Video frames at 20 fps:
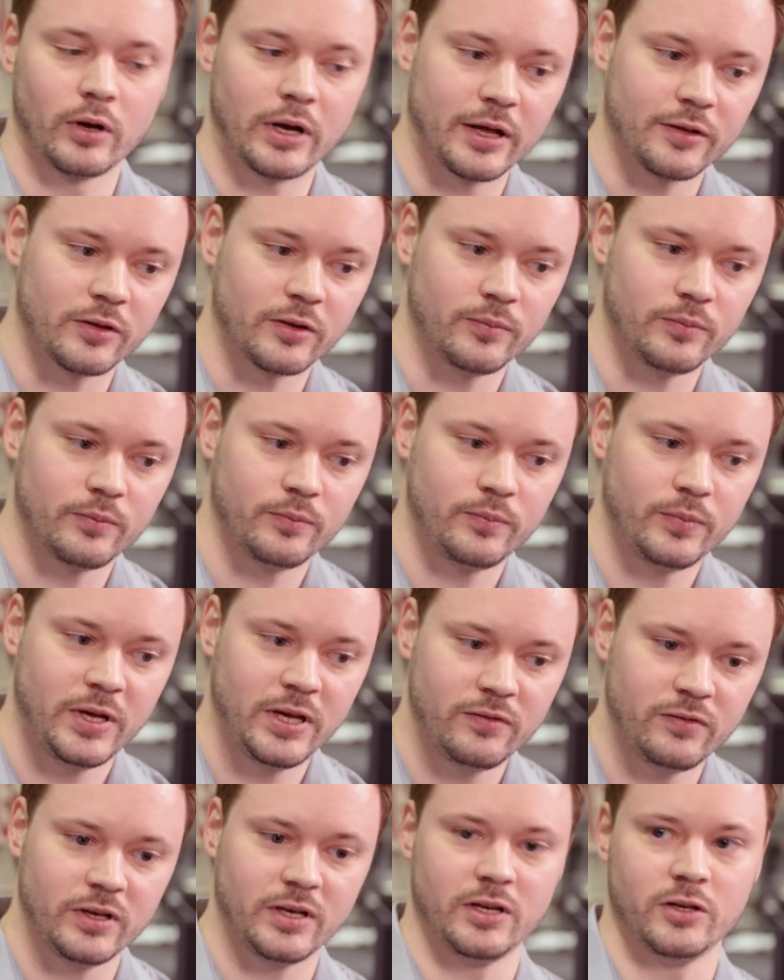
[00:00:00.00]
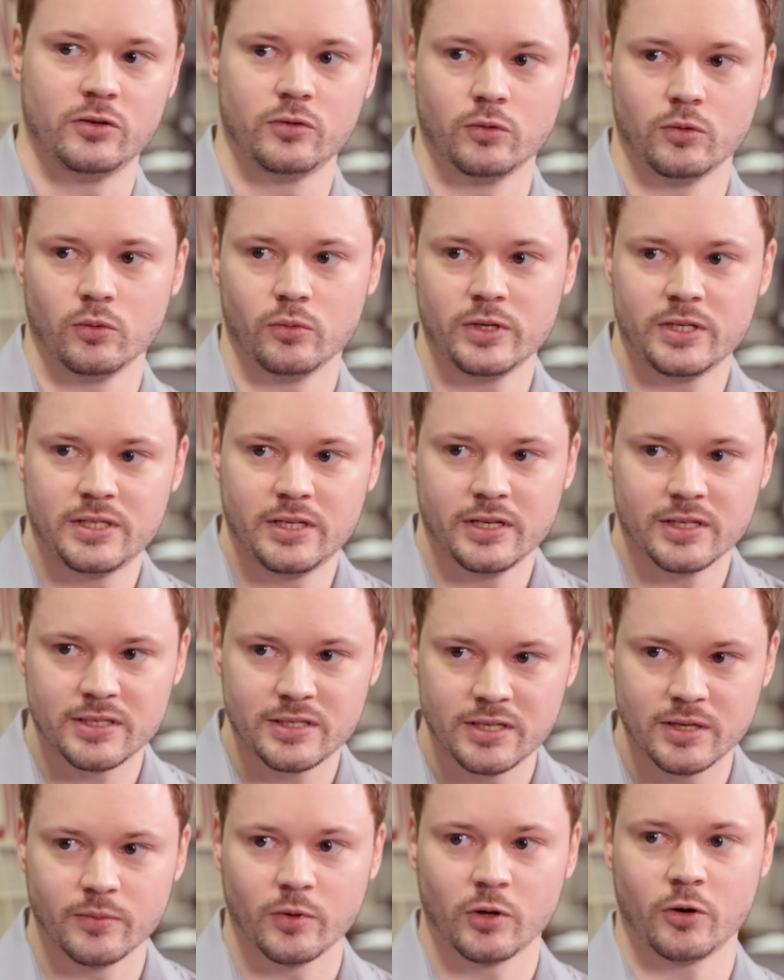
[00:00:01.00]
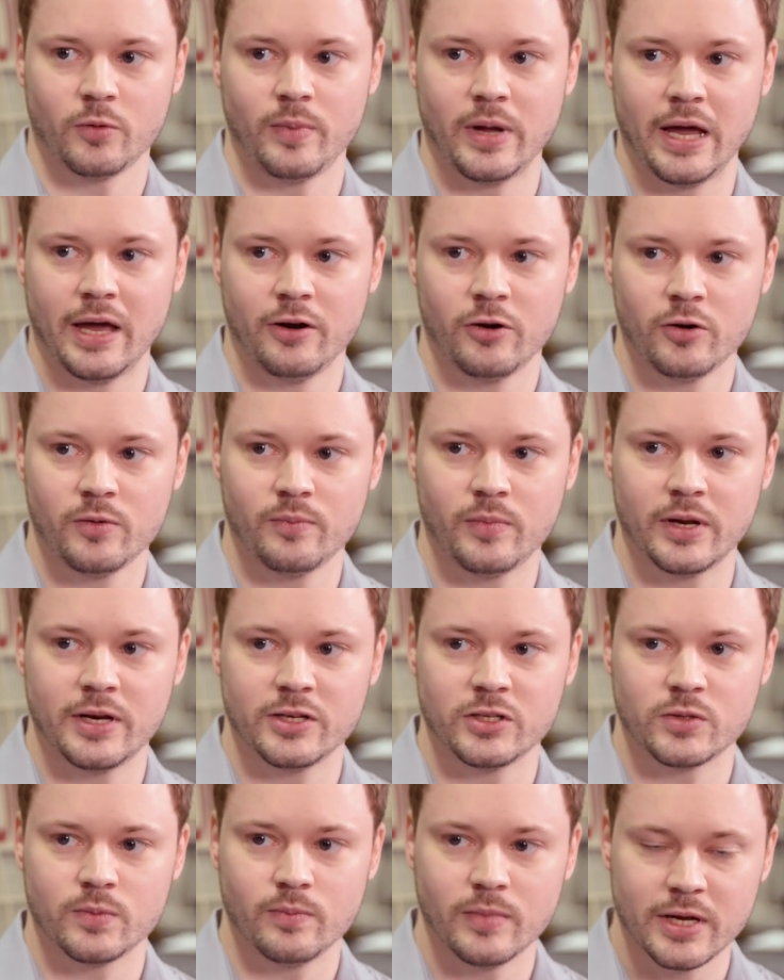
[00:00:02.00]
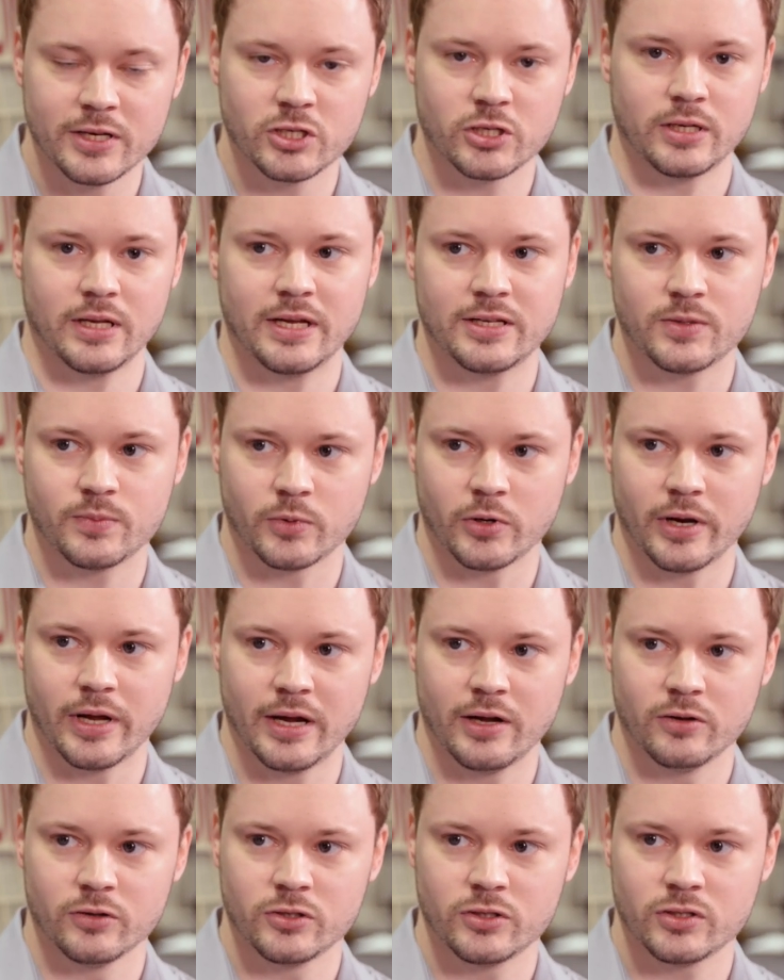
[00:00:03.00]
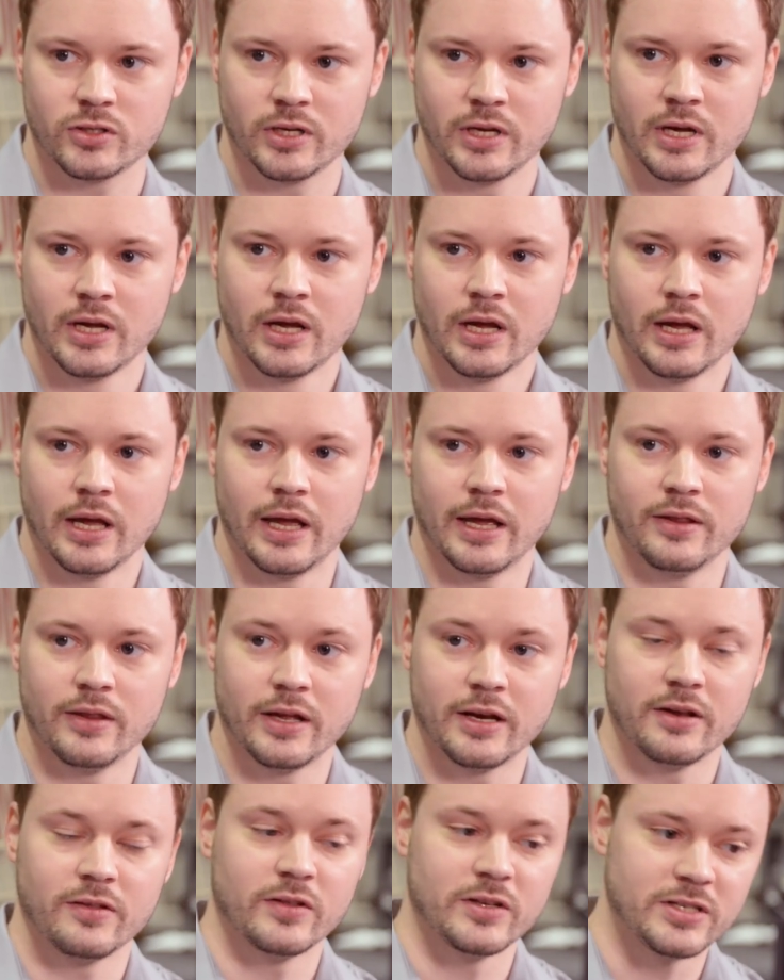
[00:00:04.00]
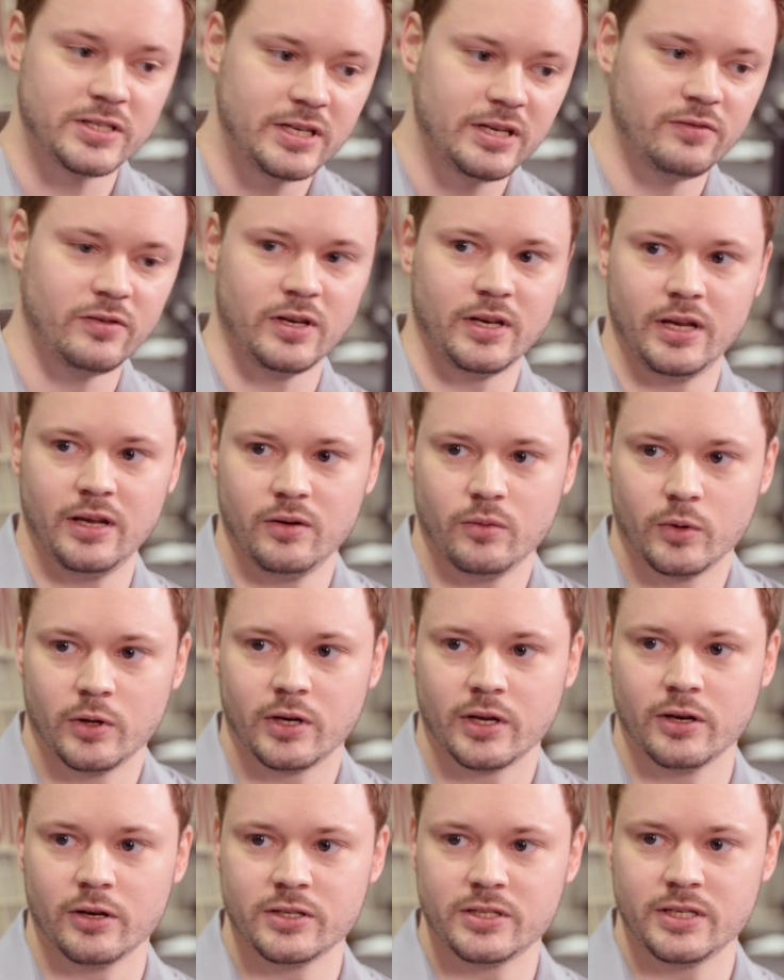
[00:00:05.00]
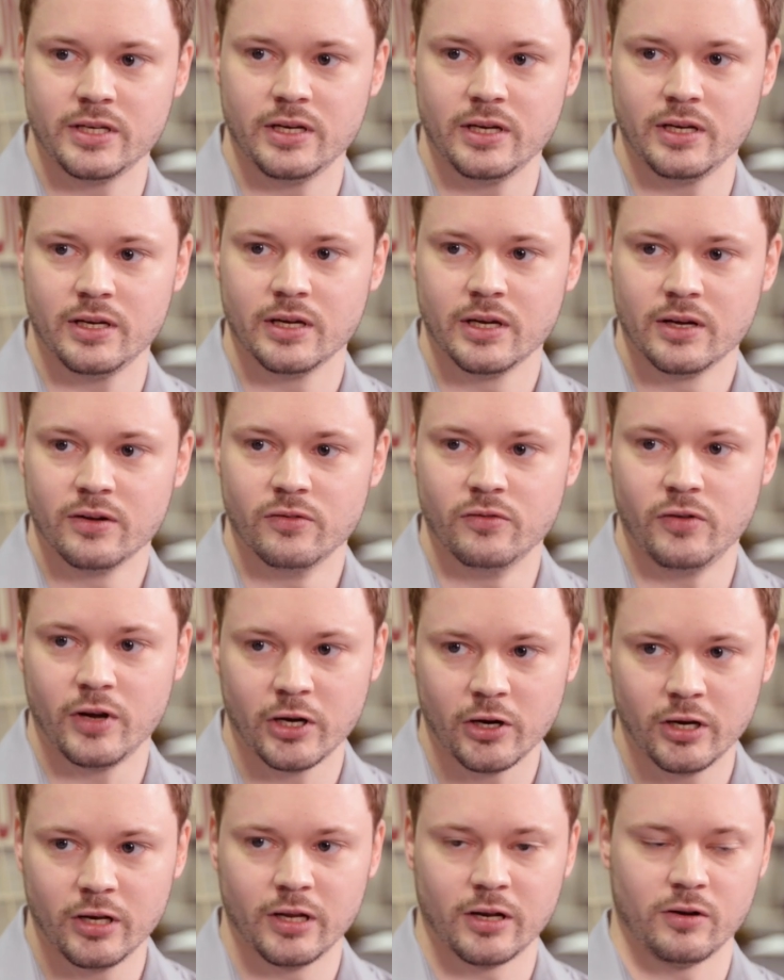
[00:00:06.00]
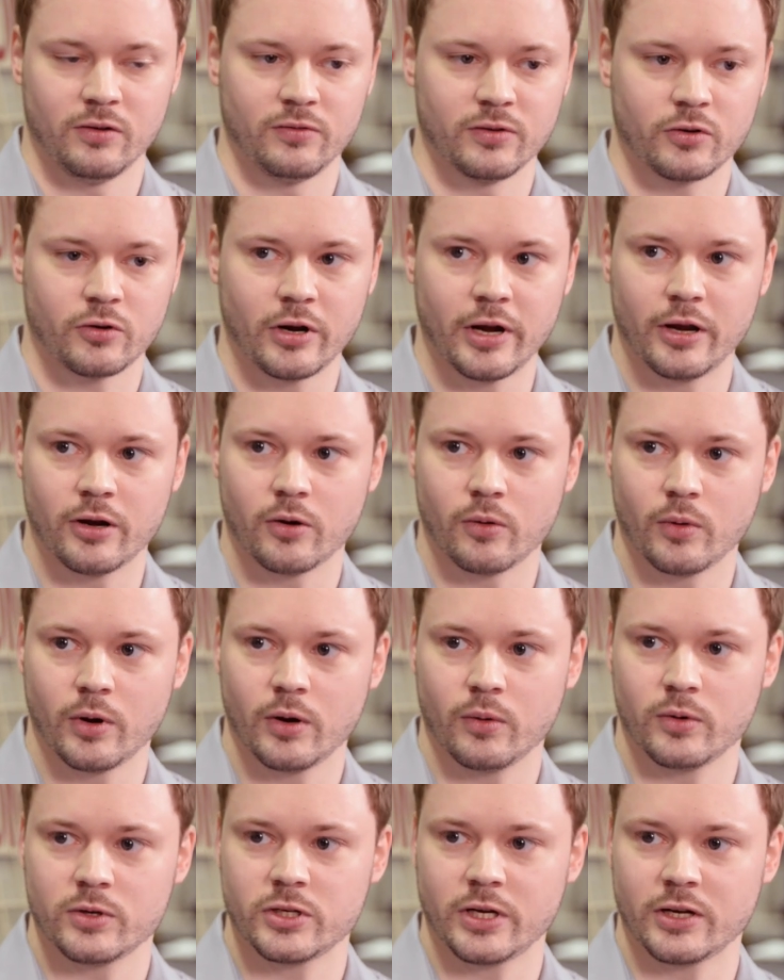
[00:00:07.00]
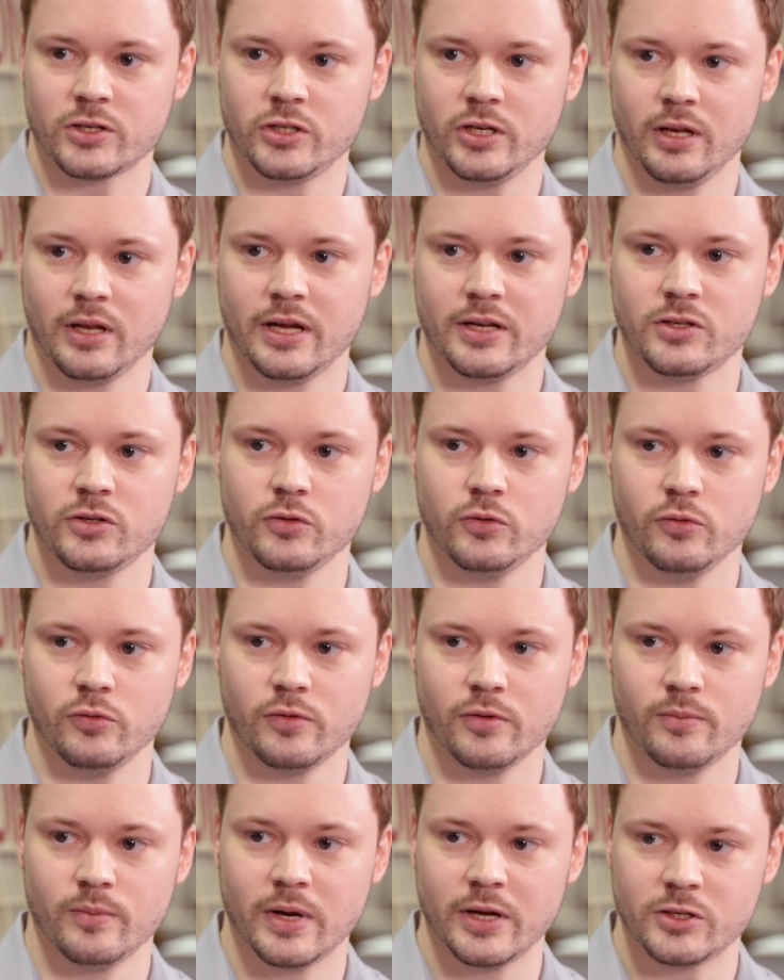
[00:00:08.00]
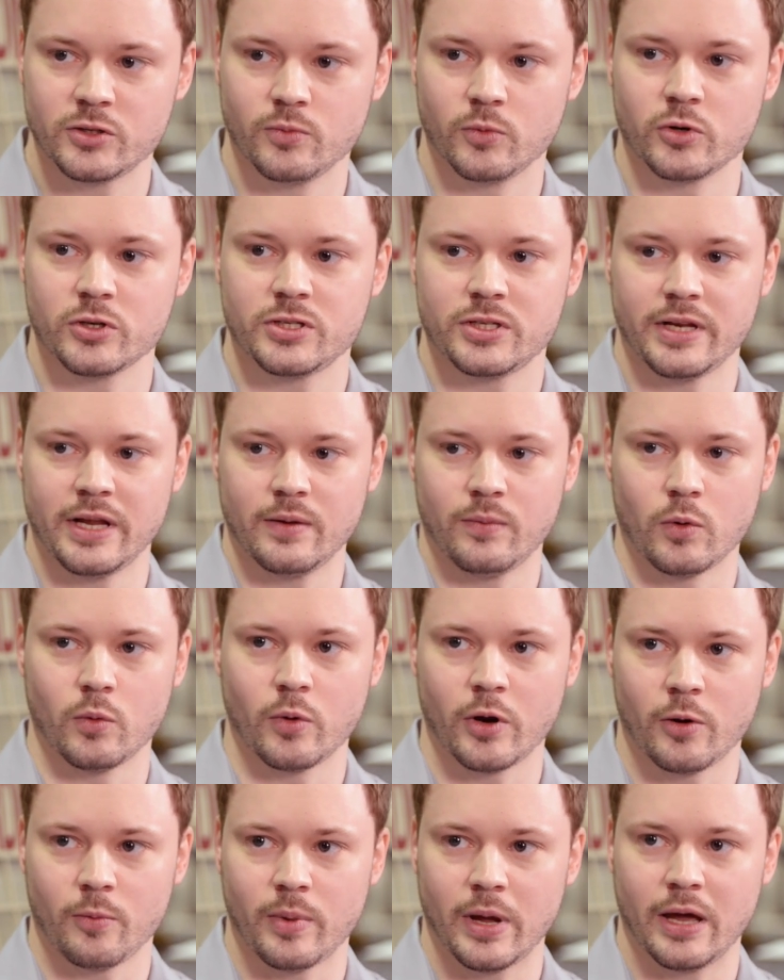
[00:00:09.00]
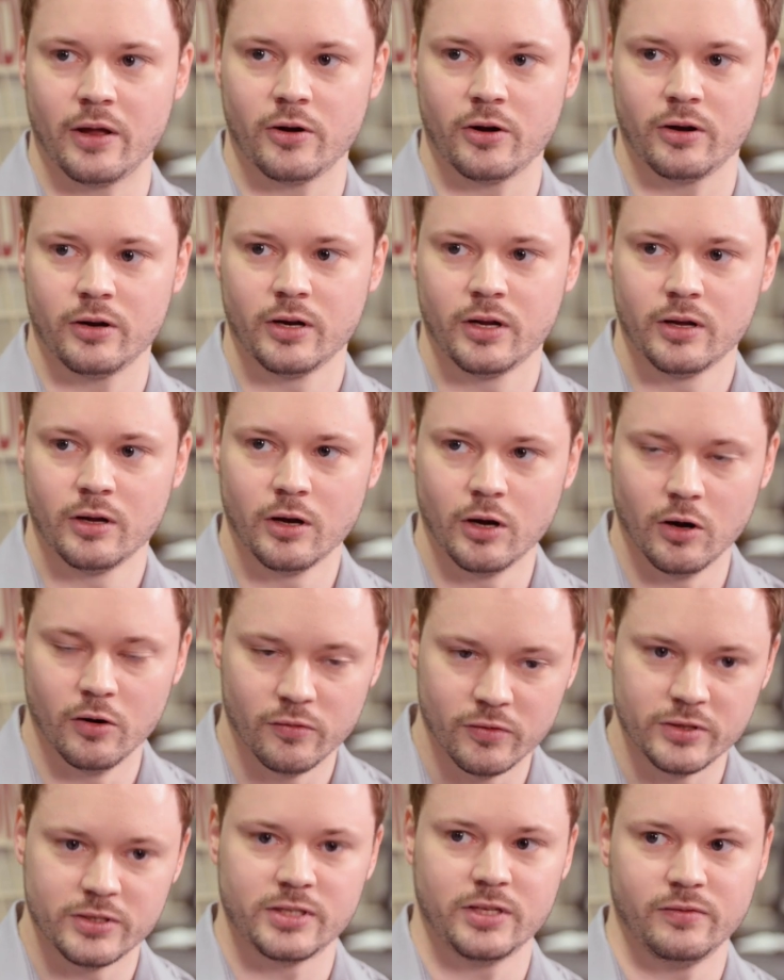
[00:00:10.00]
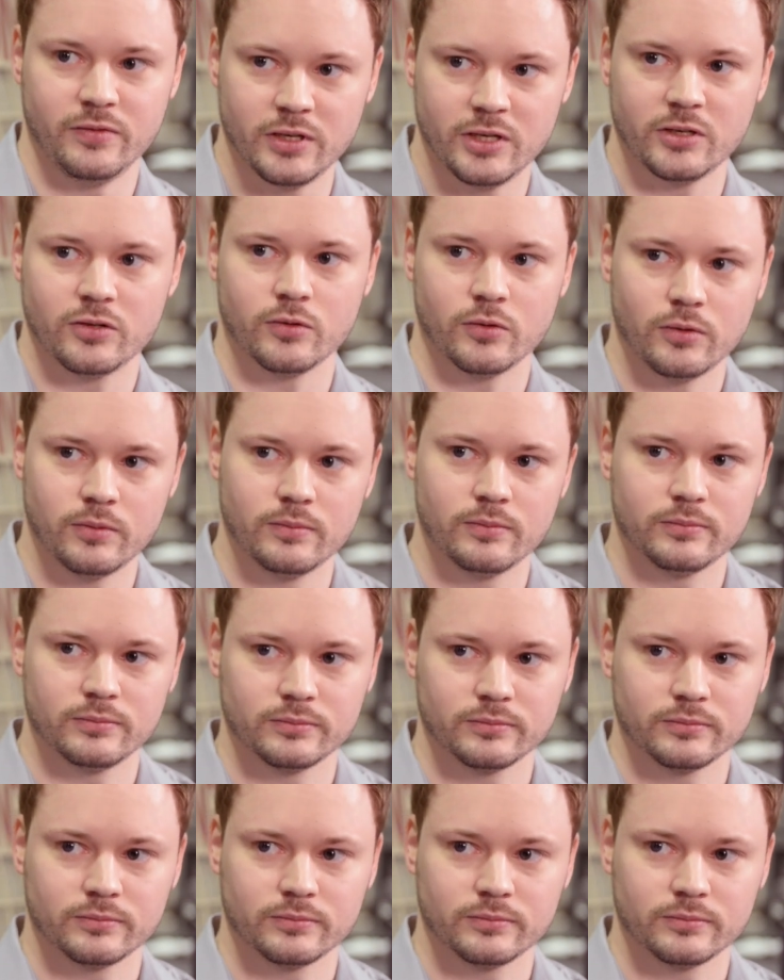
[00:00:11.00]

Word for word: we look at the PVD tool, we see a similar pattern, but it's much less pronounced. And then in the CVD, we can see very little crater wear, which actually led to the much more stable wear pattern of the CVD tool.